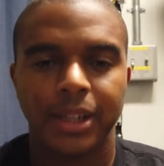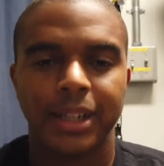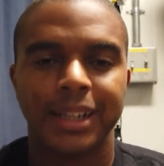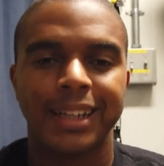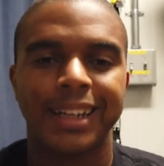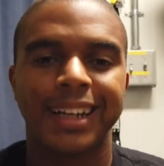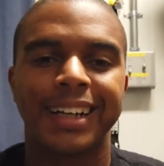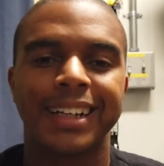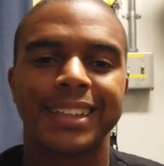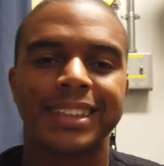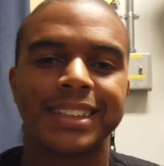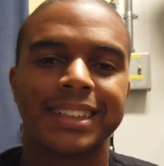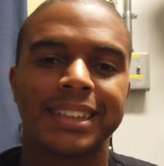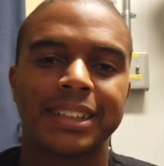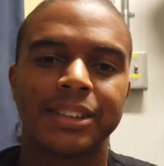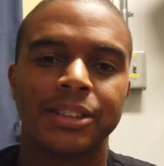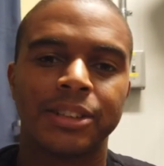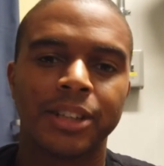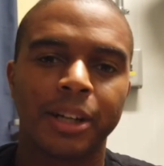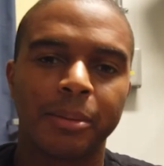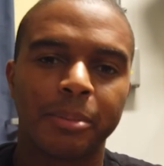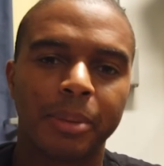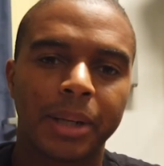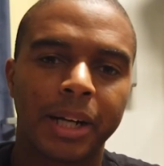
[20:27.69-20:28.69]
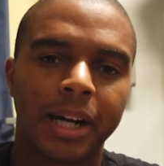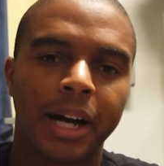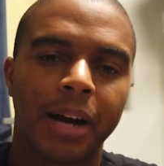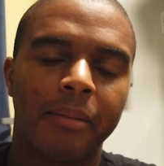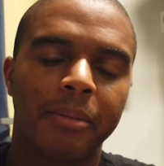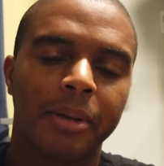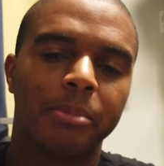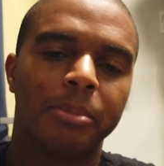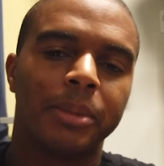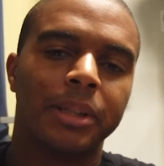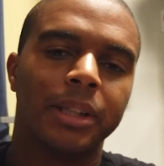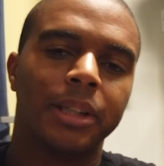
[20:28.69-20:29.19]
Like I said, drop a
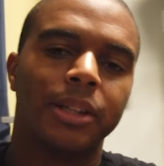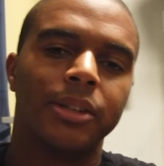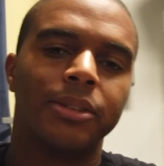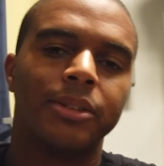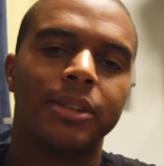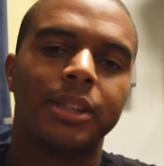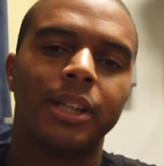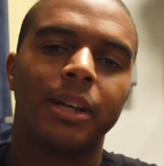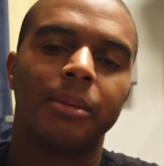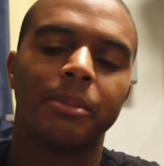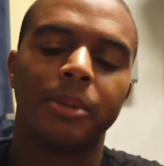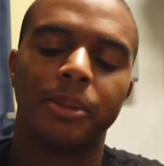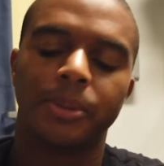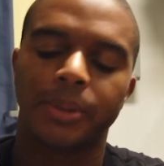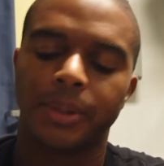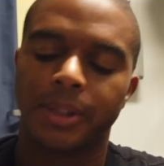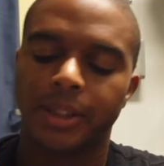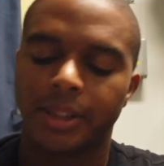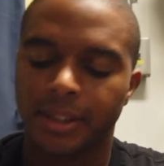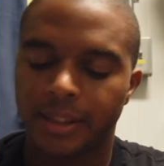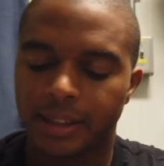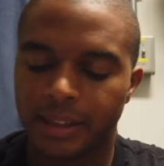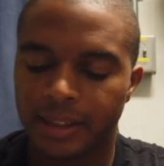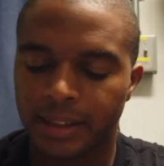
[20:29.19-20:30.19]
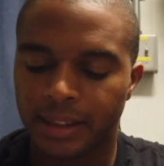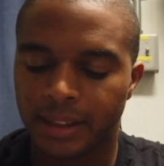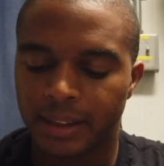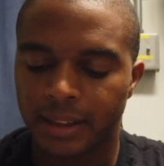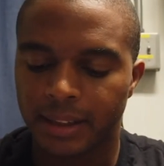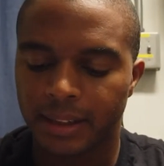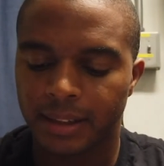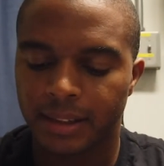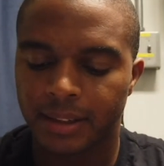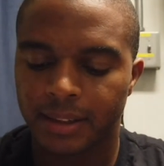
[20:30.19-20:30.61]
comment below. Tell me what you think.